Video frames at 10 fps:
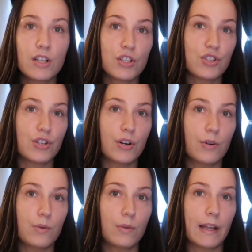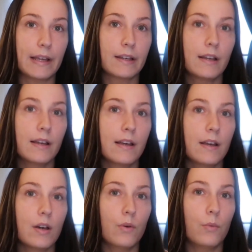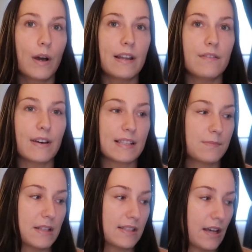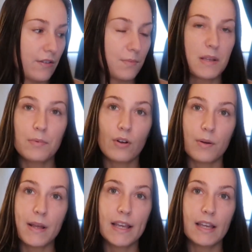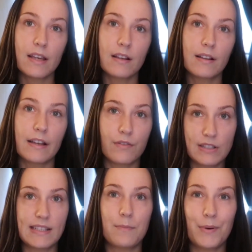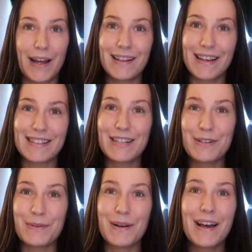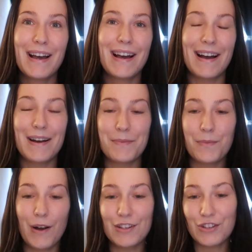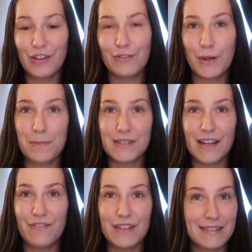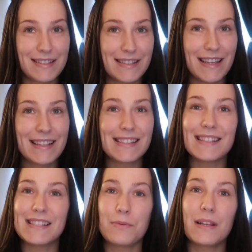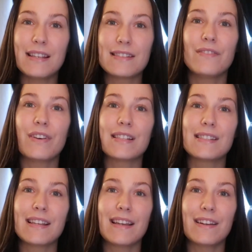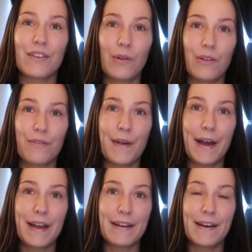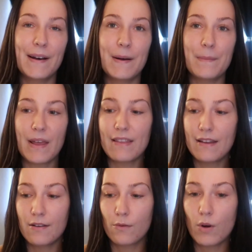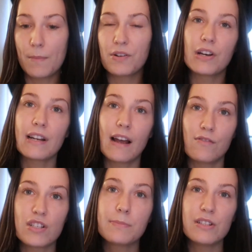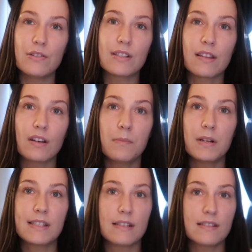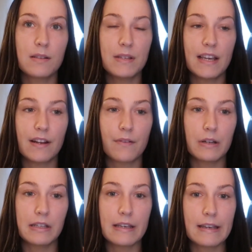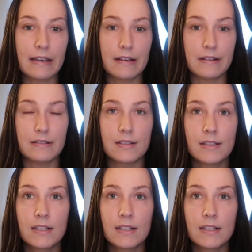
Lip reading: show like what investments other people are making. Like for example, I like to watch all of Graham Stephan's things and see what he's investing in and all of that. And then Robinhood, I've just been using them since the beginning really, and